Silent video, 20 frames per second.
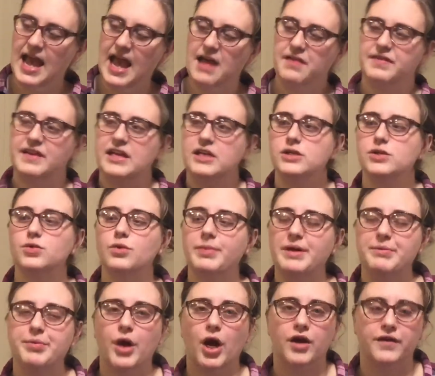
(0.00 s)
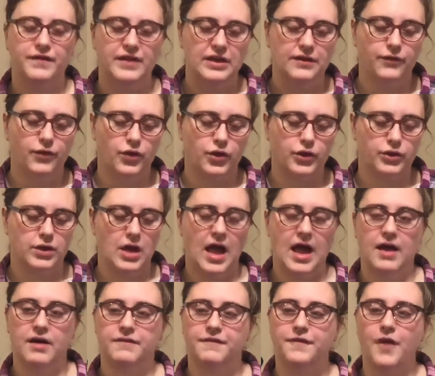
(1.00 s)
And these will be perfect for
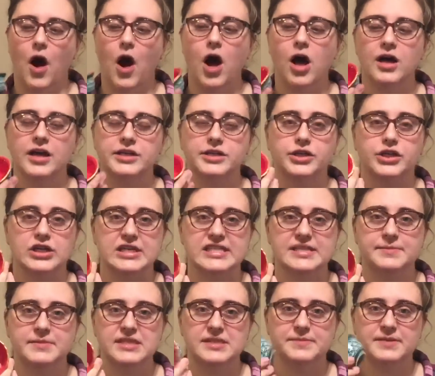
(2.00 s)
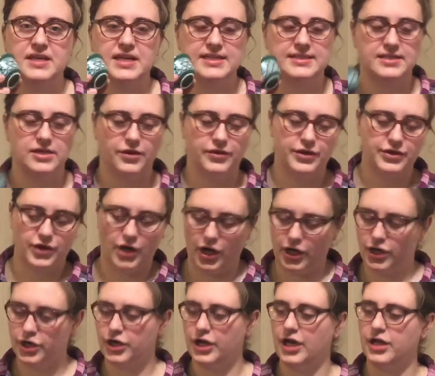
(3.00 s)
fall and Christmas because they're the
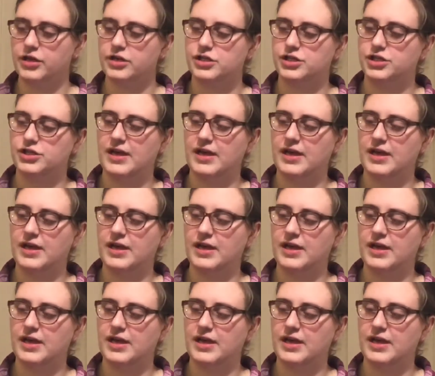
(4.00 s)
darker colors.